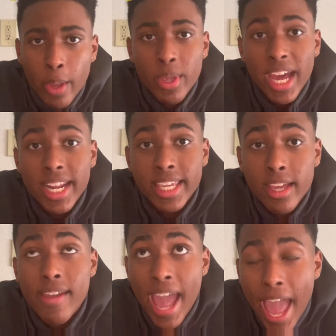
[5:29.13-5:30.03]
that we gotta
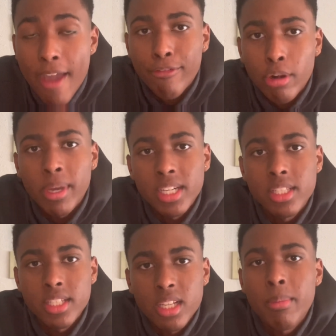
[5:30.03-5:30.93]
give half of the
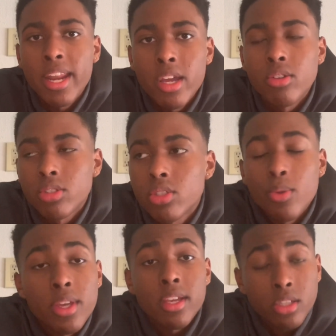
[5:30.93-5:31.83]
money to somebody else.
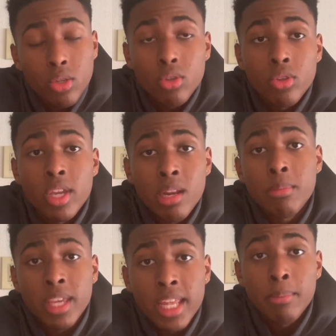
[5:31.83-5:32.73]
So in
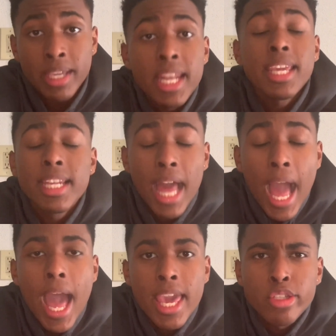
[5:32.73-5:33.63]
the beginning, he
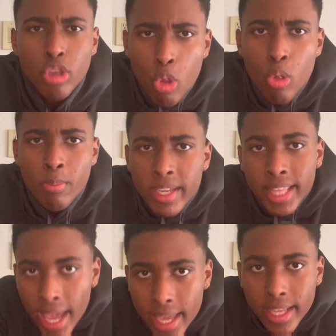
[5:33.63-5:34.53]
lied and told
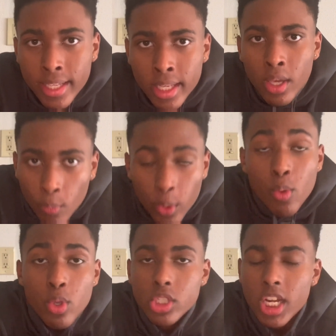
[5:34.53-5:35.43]
me that
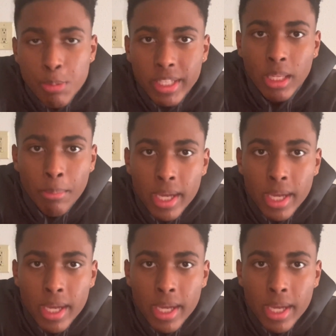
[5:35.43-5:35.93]
we was gonna split